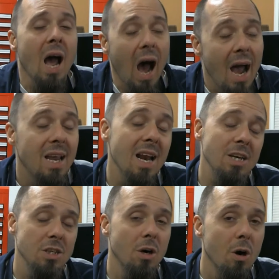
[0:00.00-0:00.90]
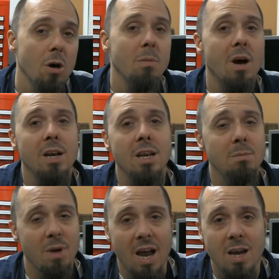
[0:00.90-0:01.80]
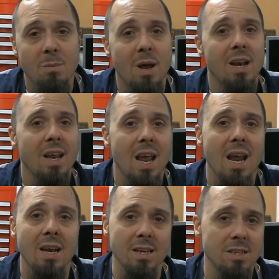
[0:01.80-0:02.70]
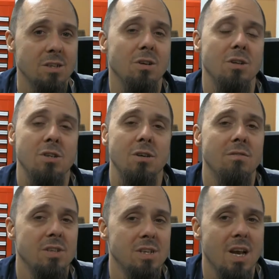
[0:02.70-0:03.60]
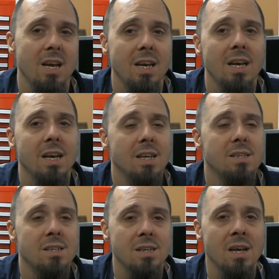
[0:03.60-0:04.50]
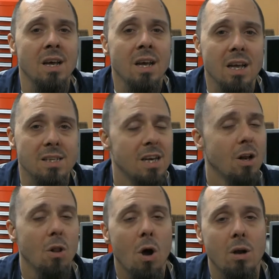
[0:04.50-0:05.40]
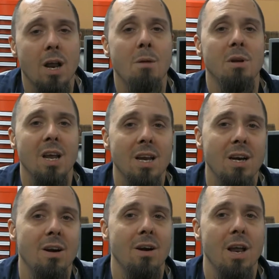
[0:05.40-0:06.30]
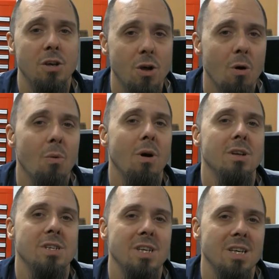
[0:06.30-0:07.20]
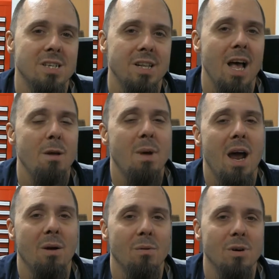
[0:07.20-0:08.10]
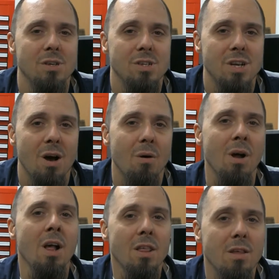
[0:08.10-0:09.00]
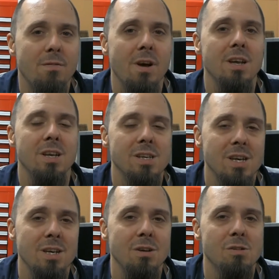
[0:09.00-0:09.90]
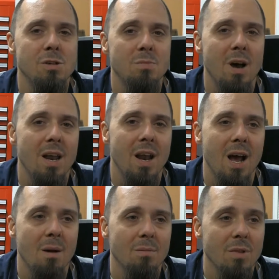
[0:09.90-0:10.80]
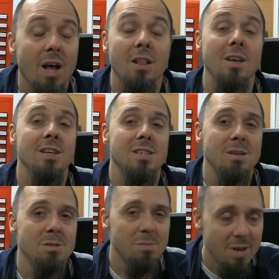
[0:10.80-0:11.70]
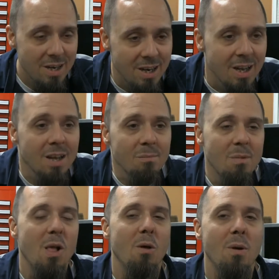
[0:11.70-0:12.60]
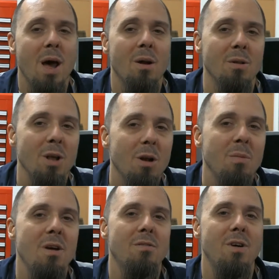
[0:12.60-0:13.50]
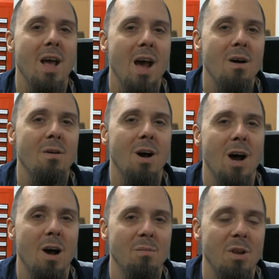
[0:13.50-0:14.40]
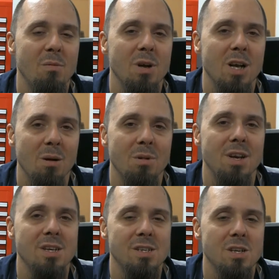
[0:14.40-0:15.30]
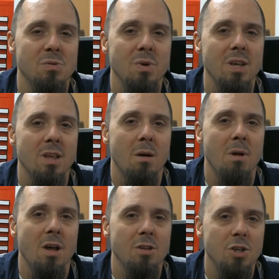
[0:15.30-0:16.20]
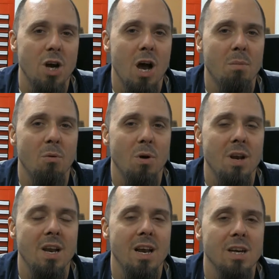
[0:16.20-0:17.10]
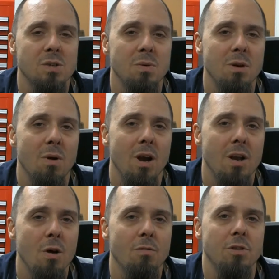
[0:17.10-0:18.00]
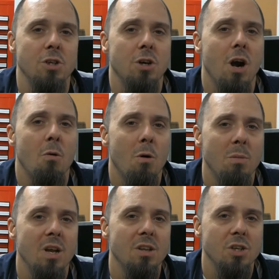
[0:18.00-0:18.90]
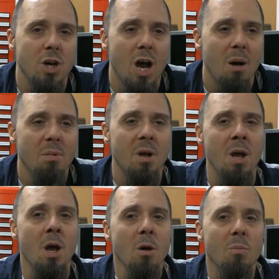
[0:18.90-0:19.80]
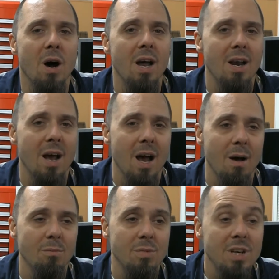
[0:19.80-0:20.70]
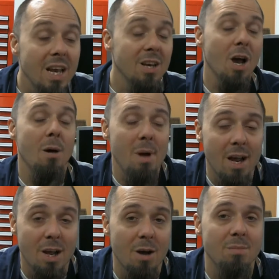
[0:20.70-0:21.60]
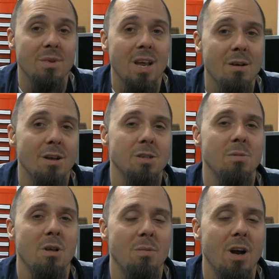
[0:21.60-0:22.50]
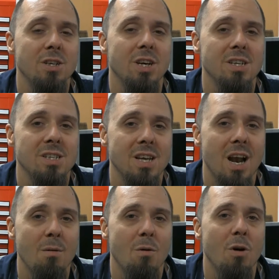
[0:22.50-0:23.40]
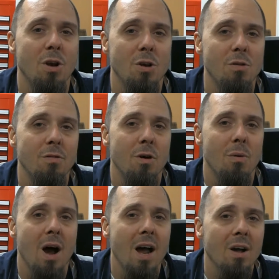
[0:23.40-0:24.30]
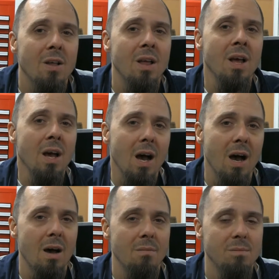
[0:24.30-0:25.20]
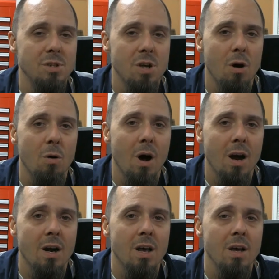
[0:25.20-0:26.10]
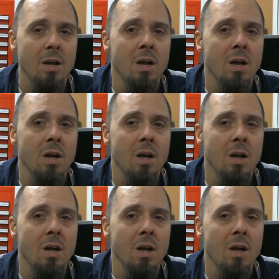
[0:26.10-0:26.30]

I can actually earn money, buy into Medicaid, and get the services I need. It's it's taken a long time to get here, and I don't want to see us slide backwards. So the fight continues, but um, luckily it seems to be mellowing out a little bit for now. Um, there'll be a couple days this week that I'm not in the shop, and one day next week where I know for sure I won't be in the shop. But um, getting caught back up, getting on some other projects that I've been wanting to do for a while. Um, so I'm gonna